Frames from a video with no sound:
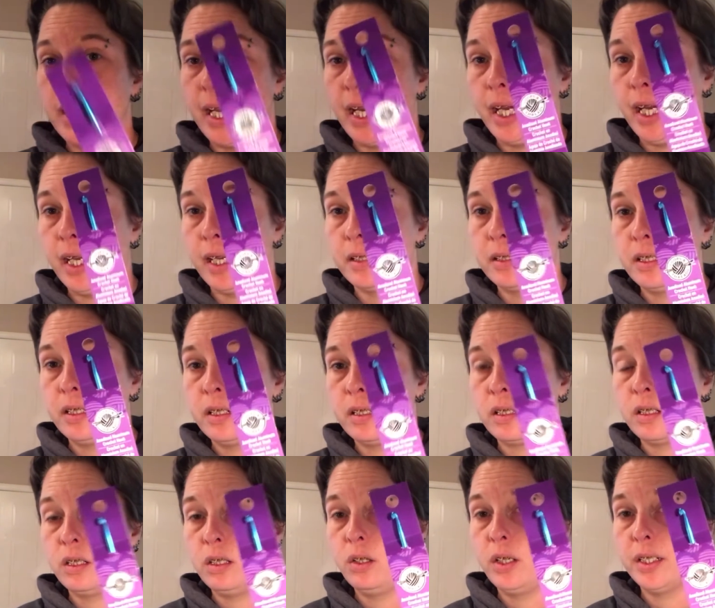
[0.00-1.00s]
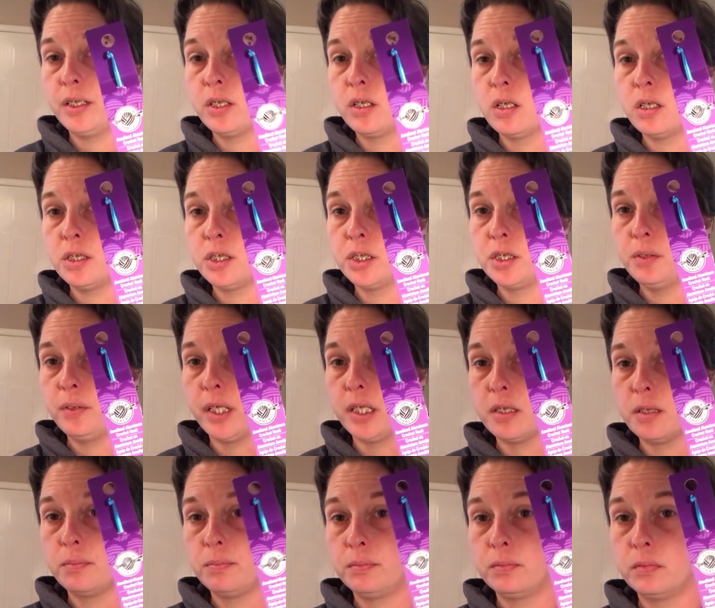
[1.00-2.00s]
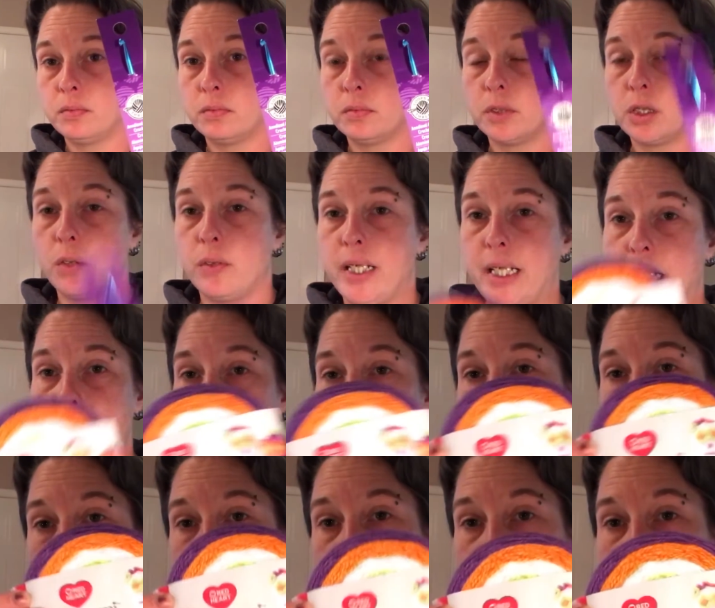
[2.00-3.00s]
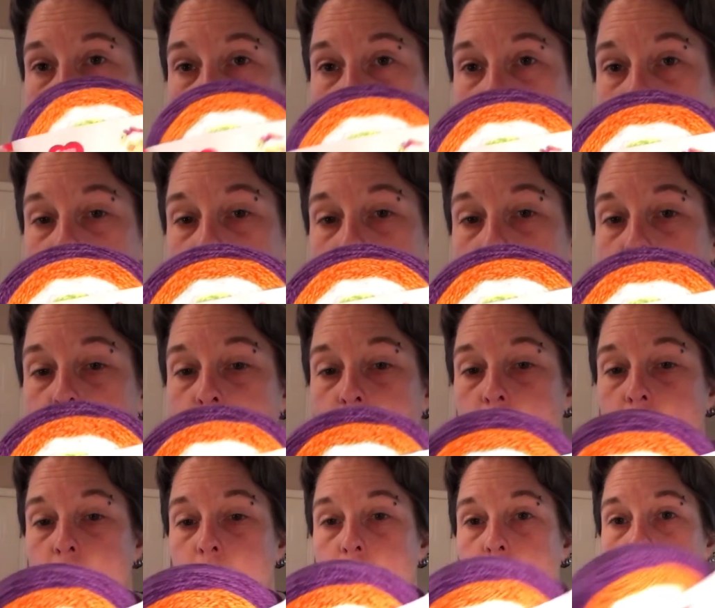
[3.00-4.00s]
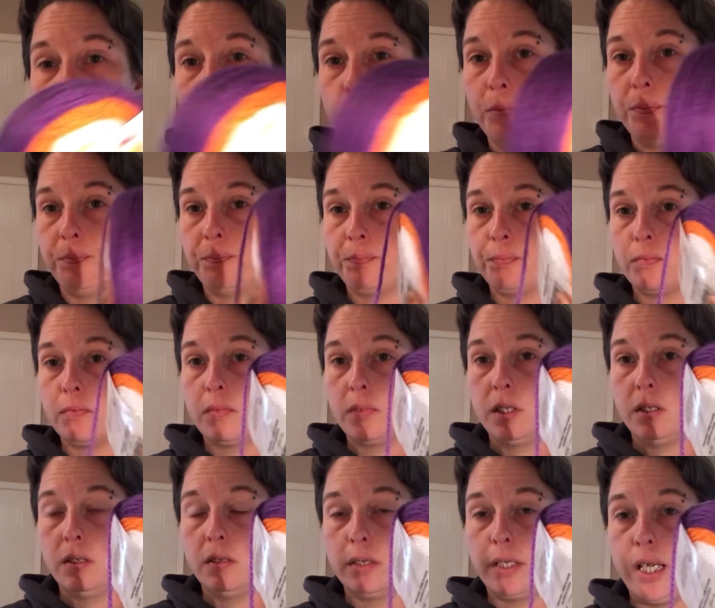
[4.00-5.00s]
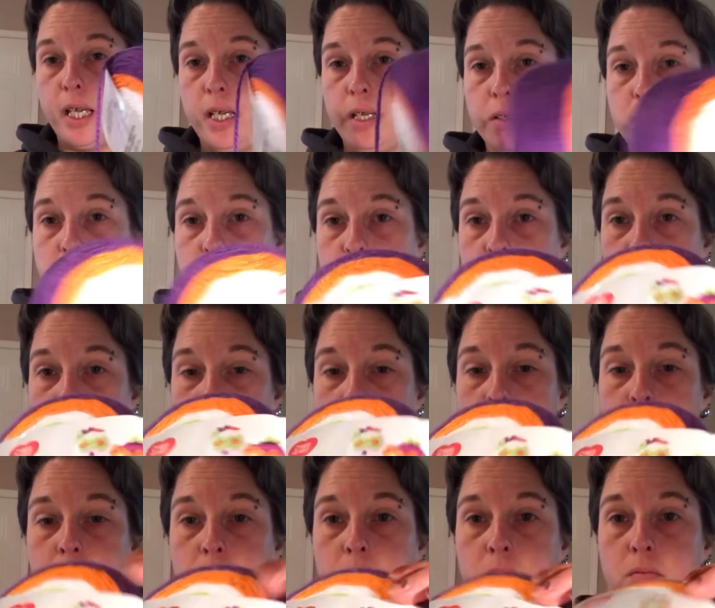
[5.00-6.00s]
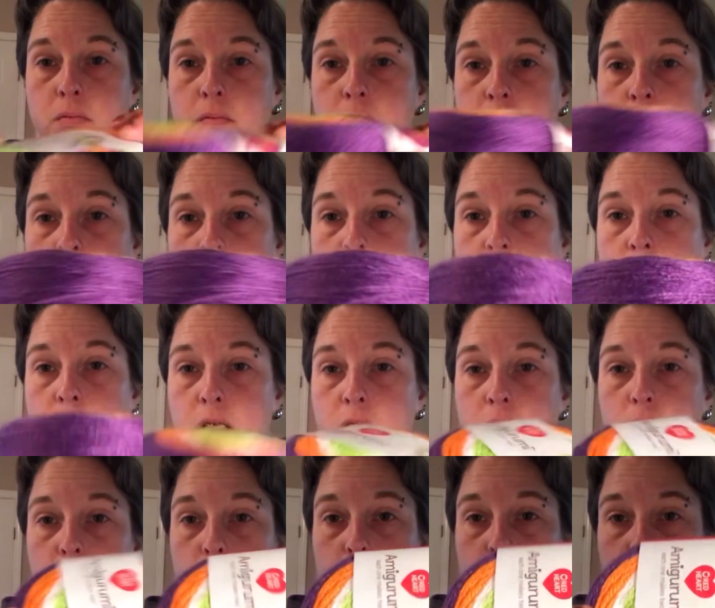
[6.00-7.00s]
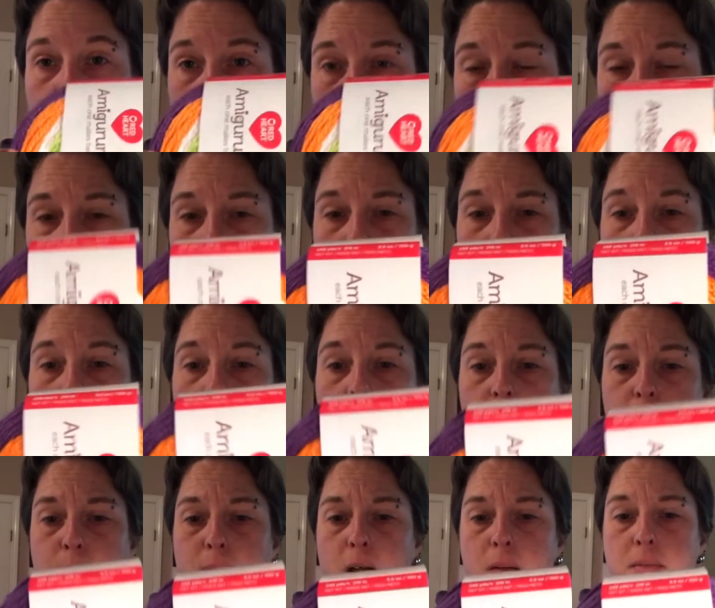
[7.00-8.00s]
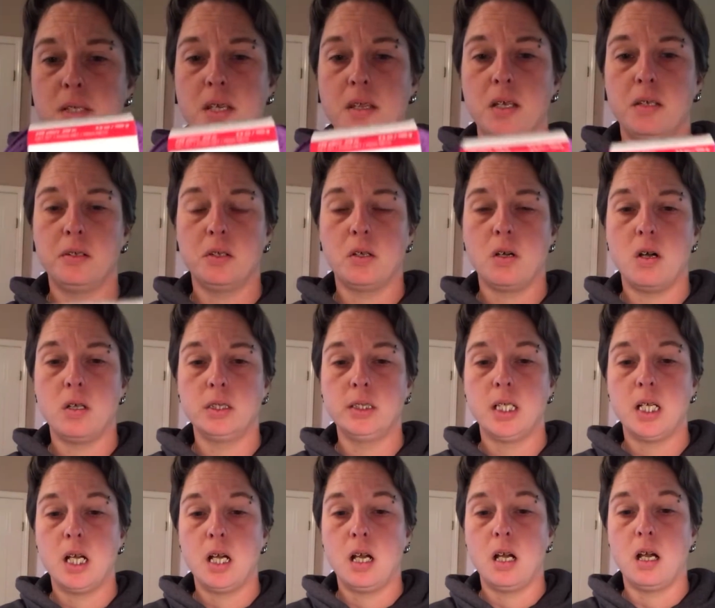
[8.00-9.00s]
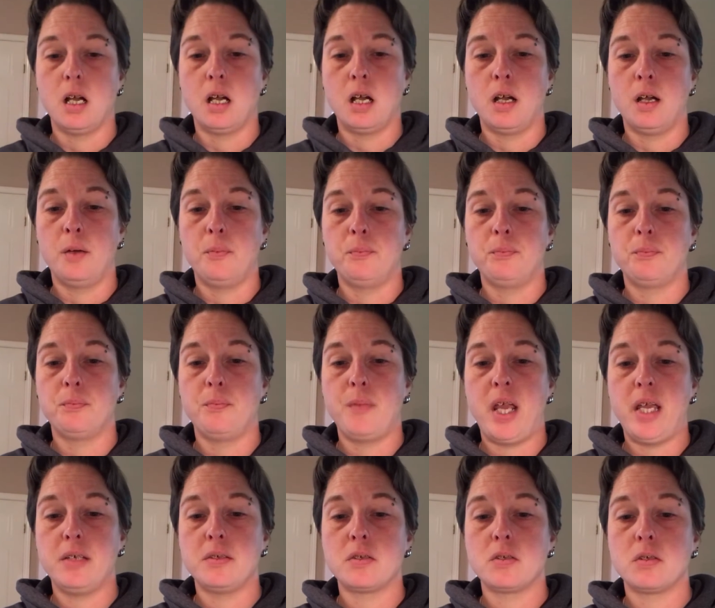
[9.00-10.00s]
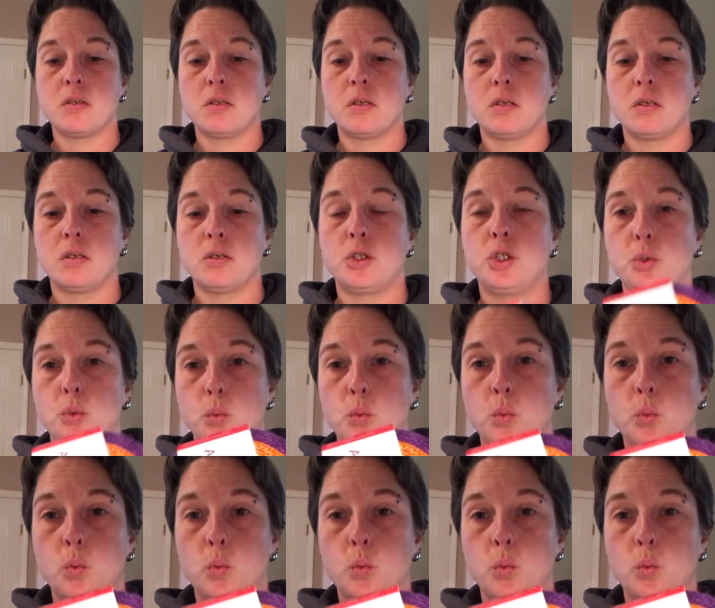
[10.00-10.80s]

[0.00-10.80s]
and you get the hook to do it. So each of these little cakes, or lollipops I think they're called, makes 2.